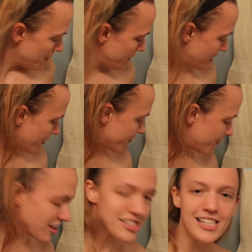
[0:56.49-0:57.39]
But the
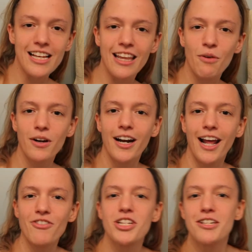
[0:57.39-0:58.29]
first thing that we're
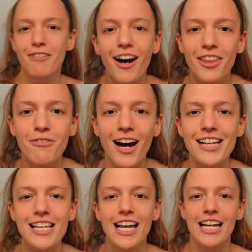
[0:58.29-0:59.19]
gonna have to do otherwise